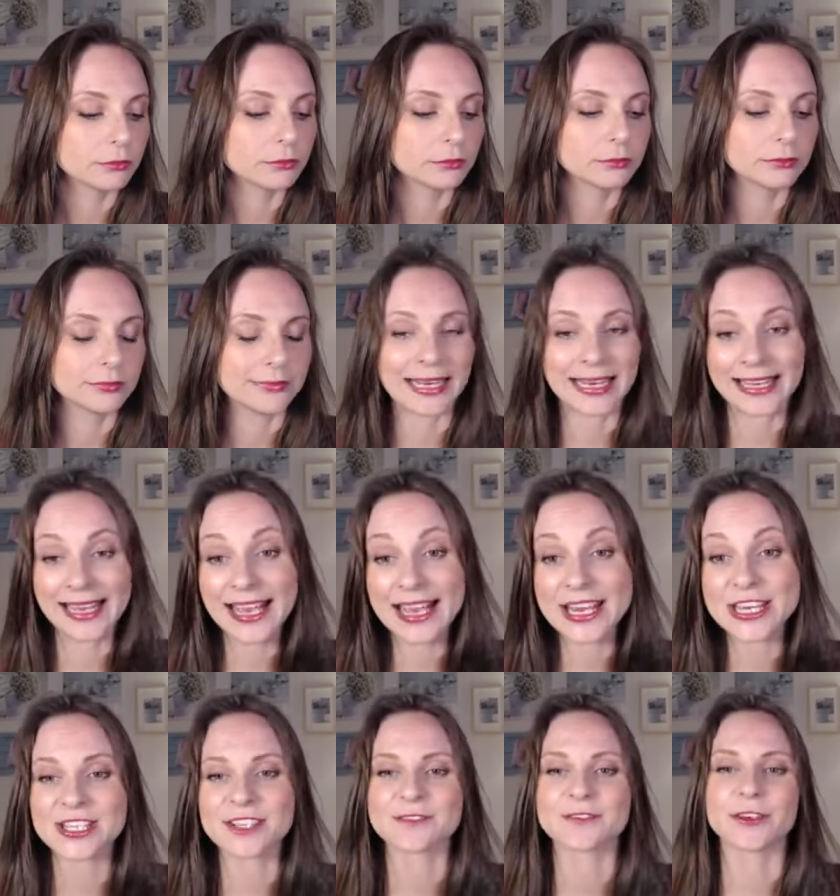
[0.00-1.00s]

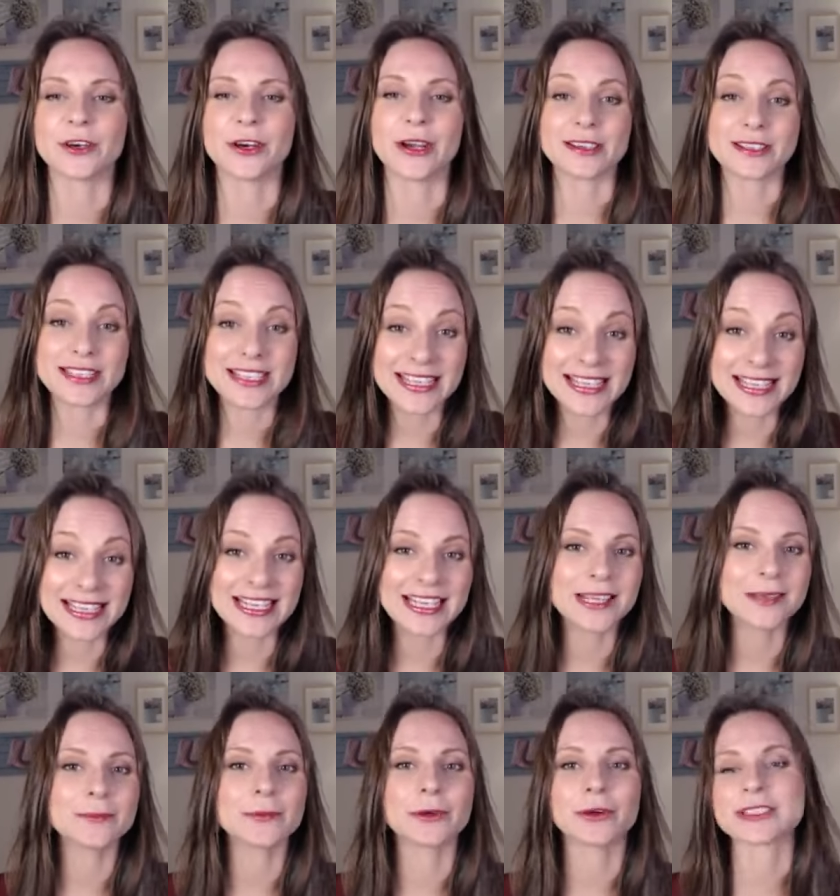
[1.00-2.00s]
delegation for our
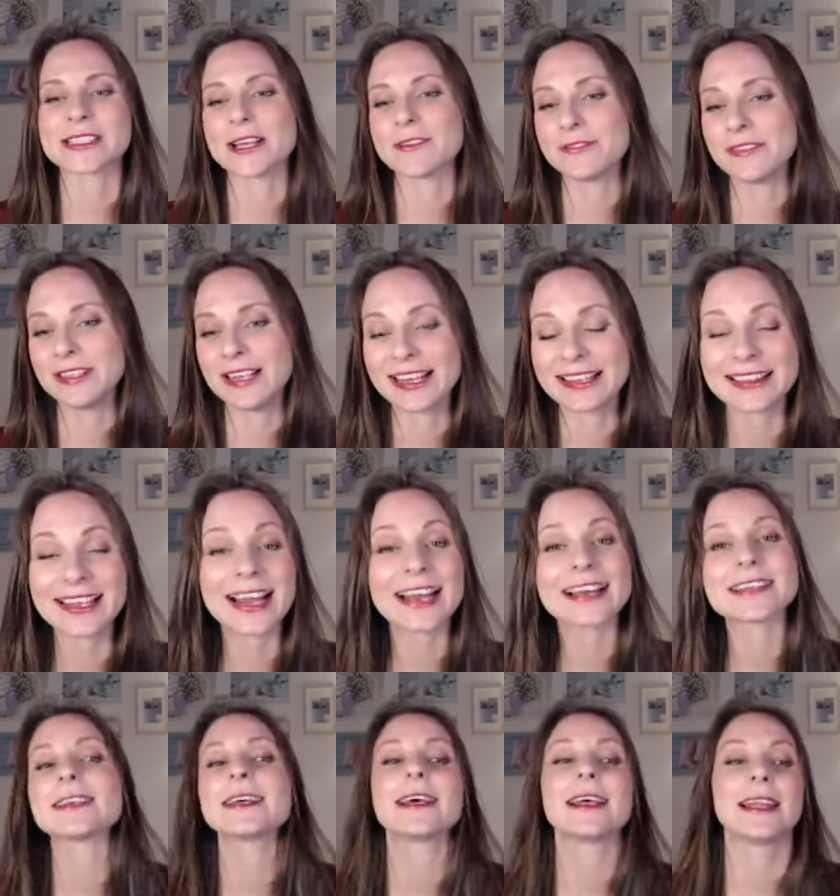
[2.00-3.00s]
team or something like
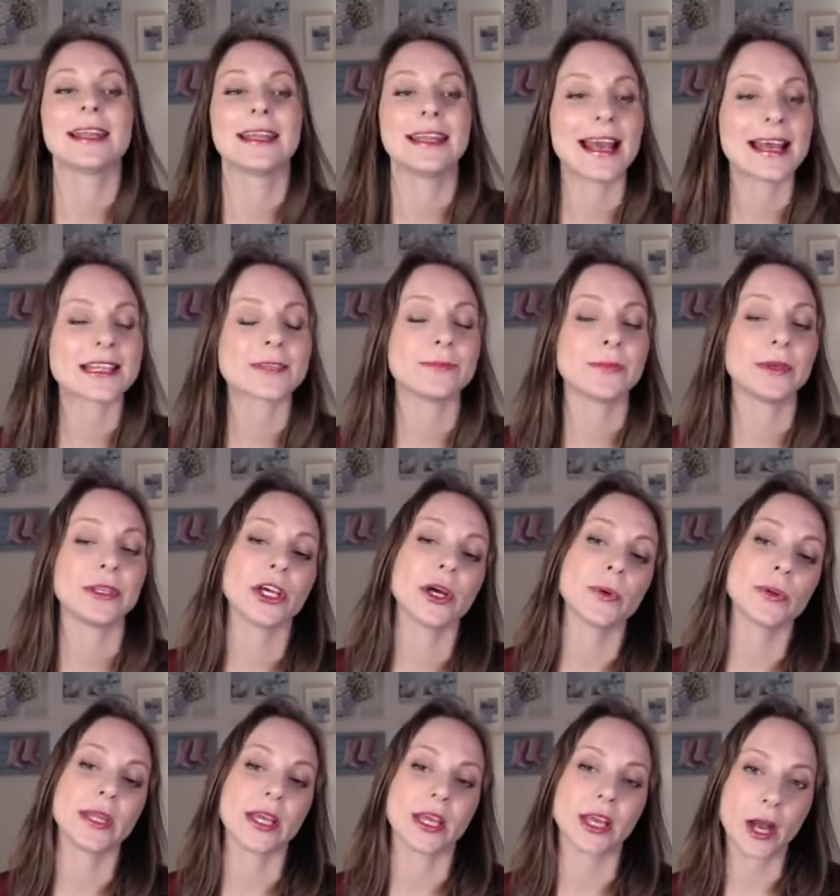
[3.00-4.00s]
that, let me know
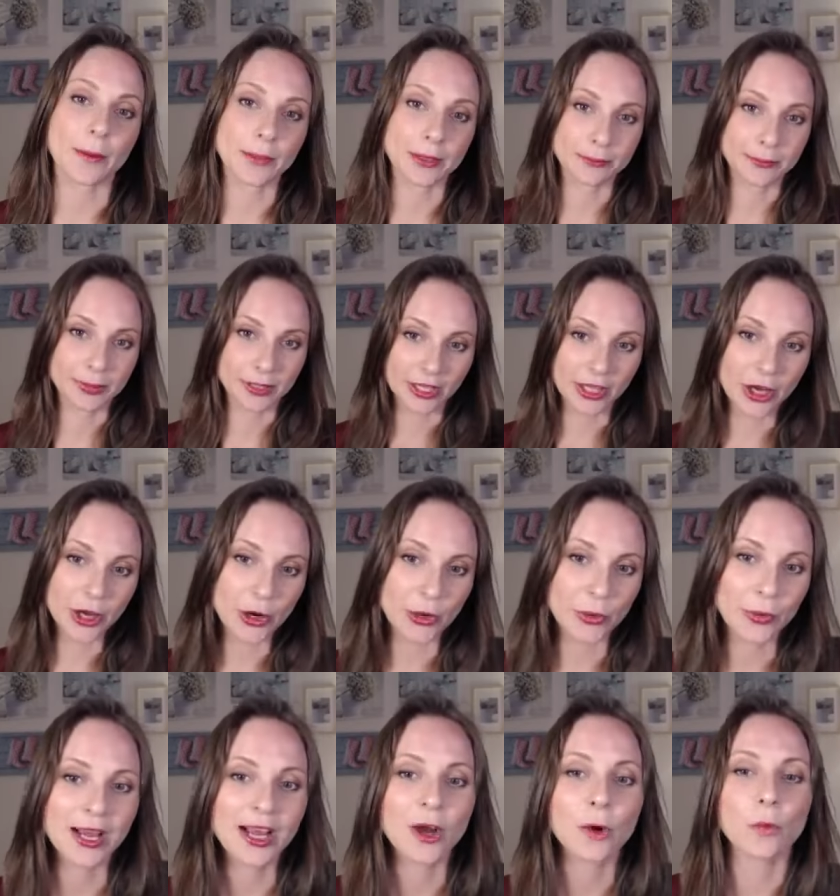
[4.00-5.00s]
in the comment below.